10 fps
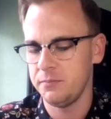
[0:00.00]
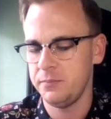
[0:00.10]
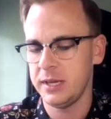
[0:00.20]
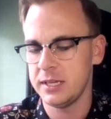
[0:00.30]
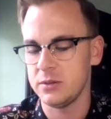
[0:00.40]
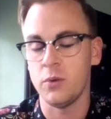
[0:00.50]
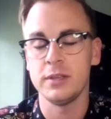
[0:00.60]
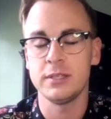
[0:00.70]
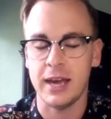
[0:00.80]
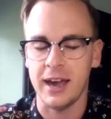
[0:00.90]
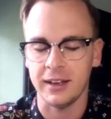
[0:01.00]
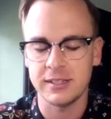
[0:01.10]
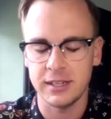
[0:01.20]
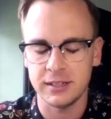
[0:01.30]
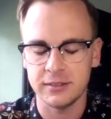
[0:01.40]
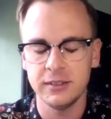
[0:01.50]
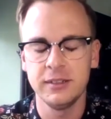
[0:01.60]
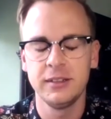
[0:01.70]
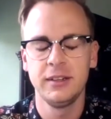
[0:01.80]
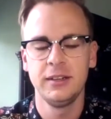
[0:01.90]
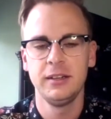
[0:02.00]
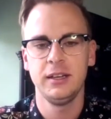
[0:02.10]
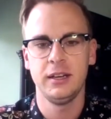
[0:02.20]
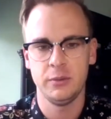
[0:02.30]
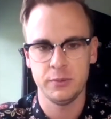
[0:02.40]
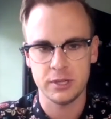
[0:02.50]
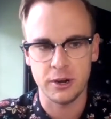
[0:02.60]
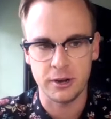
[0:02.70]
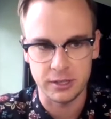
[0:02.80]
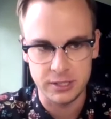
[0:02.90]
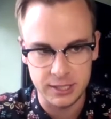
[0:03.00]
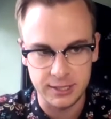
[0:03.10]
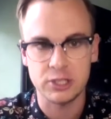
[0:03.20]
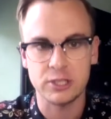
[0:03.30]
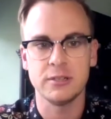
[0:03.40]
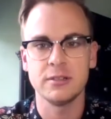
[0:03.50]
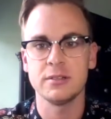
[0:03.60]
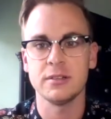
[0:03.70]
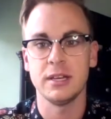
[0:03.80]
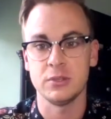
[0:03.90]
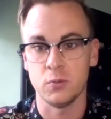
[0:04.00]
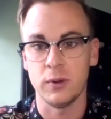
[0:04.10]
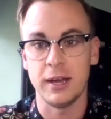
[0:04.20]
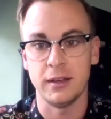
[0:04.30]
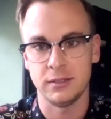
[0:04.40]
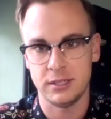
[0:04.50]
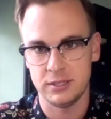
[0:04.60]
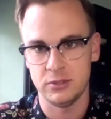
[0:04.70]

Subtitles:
because it was taxing and it was hard on teachers as well